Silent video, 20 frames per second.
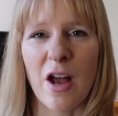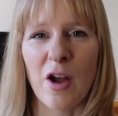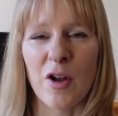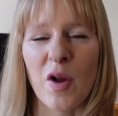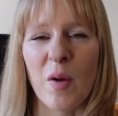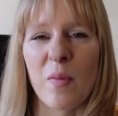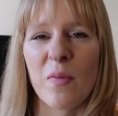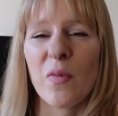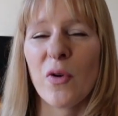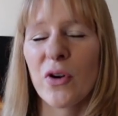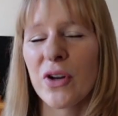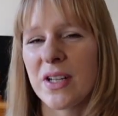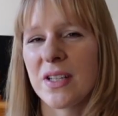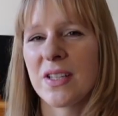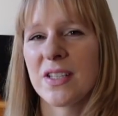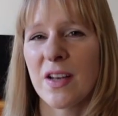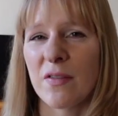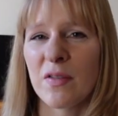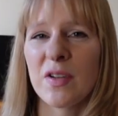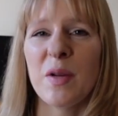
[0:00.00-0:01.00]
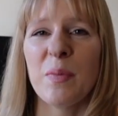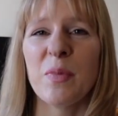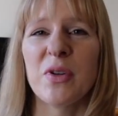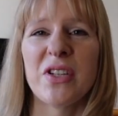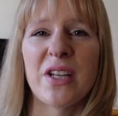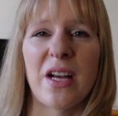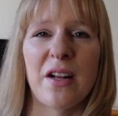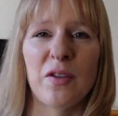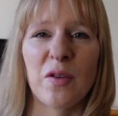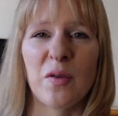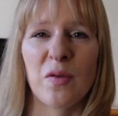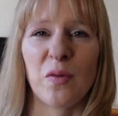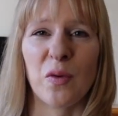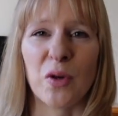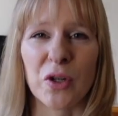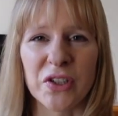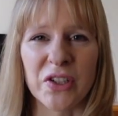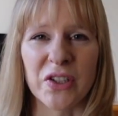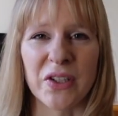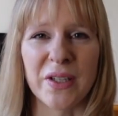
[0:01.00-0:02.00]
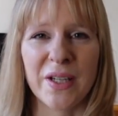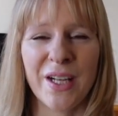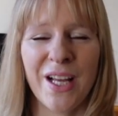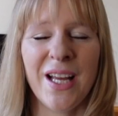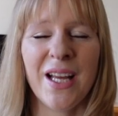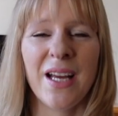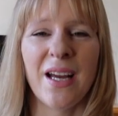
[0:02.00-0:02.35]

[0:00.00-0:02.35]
out of more than 70% of water,